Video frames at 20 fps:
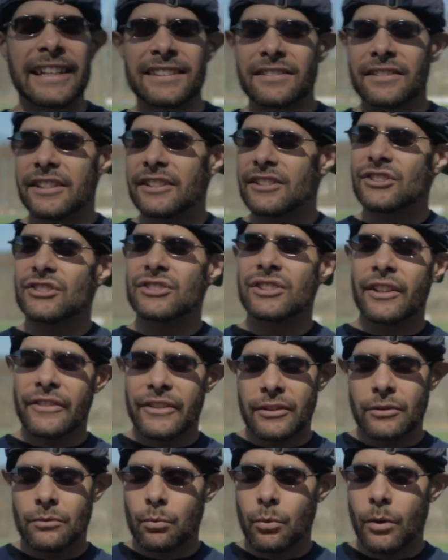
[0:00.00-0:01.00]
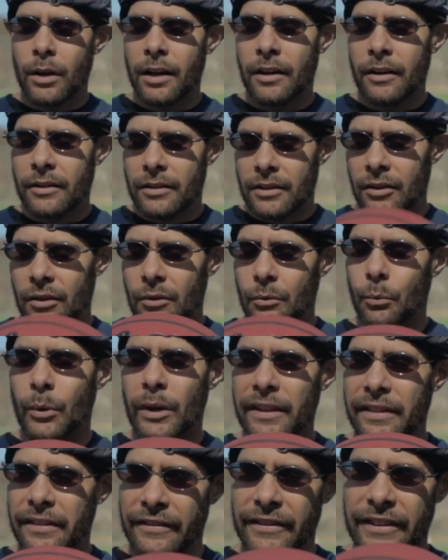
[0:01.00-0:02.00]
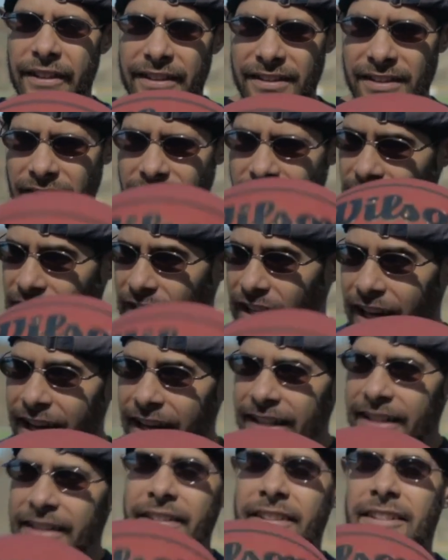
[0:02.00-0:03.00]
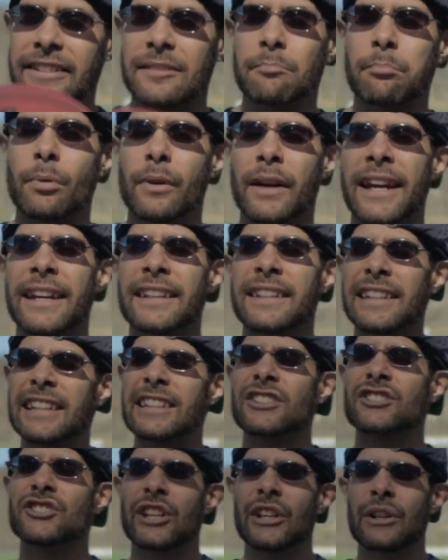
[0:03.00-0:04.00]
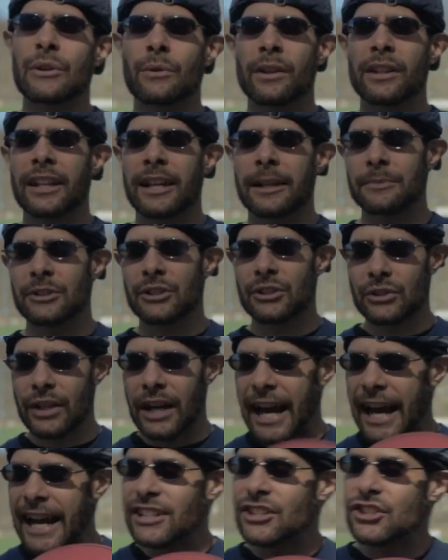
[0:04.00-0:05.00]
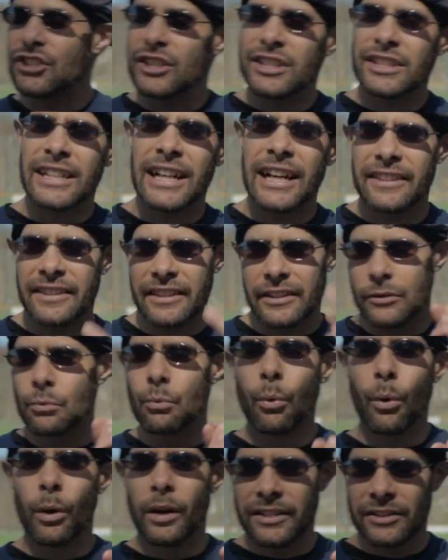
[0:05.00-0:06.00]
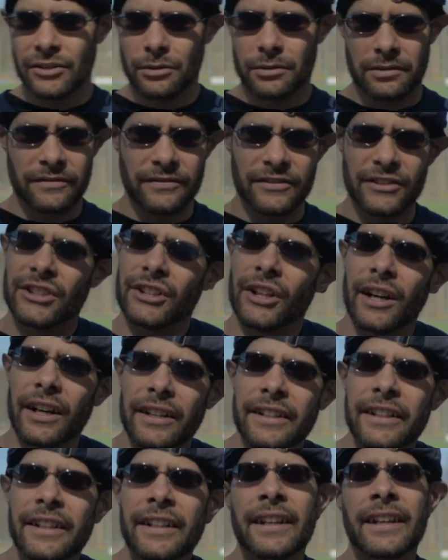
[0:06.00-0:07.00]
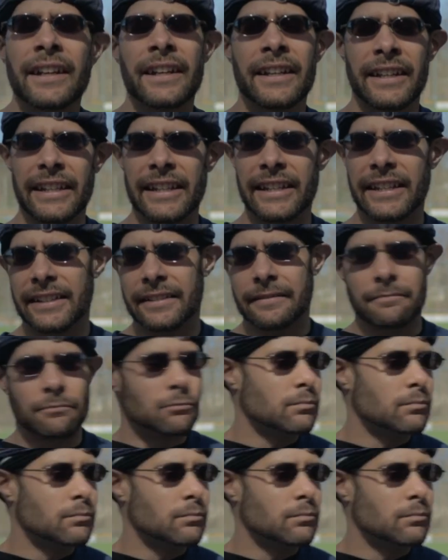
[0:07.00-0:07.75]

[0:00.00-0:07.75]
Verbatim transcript: there's nothing wrong with this line, this brand in general. I'm sure I just got the one sort of dud in